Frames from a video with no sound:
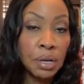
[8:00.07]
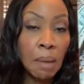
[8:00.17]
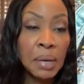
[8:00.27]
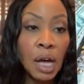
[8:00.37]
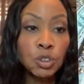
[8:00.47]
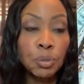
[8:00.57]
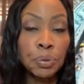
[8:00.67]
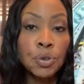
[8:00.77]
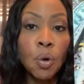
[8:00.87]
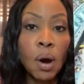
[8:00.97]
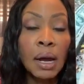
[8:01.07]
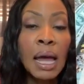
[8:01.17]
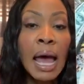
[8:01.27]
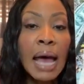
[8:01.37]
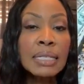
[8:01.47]
I'm an entrepreneur,
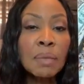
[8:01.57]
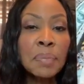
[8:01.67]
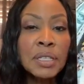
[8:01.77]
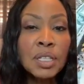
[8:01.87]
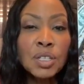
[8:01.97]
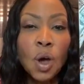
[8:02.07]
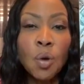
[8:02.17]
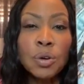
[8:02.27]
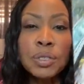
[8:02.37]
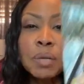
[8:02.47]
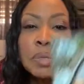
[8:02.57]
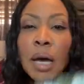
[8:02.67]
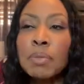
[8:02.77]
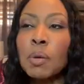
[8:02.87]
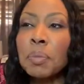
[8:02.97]
as a business owner,
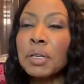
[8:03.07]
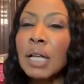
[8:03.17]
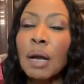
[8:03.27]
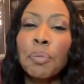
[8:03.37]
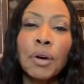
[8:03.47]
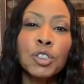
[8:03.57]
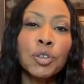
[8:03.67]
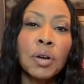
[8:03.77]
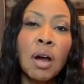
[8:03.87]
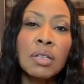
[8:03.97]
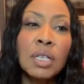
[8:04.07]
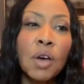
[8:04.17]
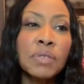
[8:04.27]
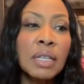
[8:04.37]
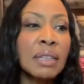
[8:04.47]
sometimes we put a lot of pressure on
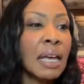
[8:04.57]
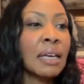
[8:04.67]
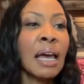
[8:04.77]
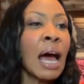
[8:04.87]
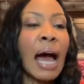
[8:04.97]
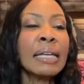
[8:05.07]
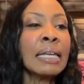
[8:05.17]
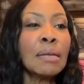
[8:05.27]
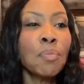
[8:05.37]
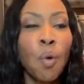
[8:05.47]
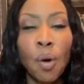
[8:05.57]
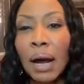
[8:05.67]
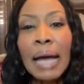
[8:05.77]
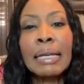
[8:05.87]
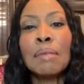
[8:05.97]
ourselves to think, I need more
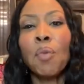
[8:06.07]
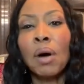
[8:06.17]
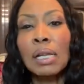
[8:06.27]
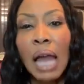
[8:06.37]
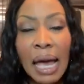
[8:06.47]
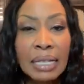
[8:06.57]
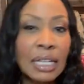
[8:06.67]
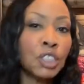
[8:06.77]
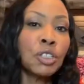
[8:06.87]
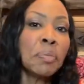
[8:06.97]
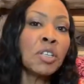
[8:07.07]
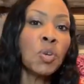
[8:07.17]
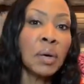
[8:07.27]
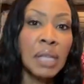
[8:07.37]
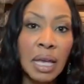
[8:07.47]
clients. I should be
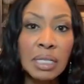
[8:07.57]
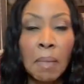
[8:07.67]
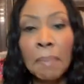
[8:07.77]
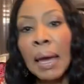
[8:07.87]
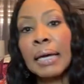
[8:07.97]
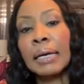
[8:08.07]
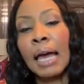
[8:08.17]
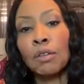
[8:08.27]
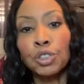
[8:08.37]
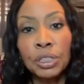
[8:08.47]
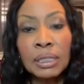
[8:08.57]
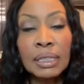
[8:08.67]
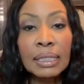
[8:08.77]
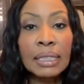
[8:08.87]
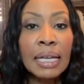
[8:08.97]
doing this. My bank account shouldn't
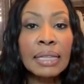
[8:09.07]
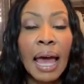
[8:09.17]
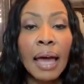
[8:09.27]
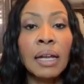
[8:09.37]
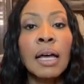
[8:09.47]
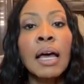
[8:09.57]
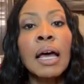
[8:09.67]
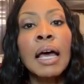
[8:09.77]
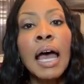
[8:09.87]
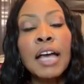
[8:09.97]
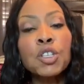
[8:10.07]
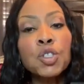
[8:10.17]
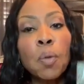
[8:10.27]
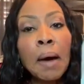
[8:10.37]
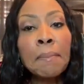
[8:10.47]
dictate that. And
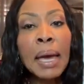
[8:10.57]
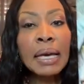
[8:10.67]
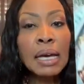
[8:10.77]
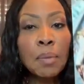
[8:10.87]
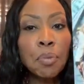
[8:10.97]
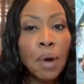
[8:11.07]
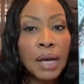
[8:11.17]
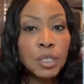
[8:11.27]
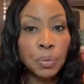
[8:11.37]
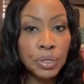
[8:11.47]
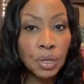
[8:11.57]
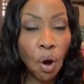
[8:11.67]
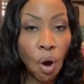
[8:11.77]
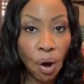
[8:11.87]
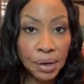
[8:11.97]
so by making a prosperous
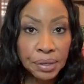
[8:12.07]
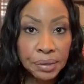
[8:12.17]
card,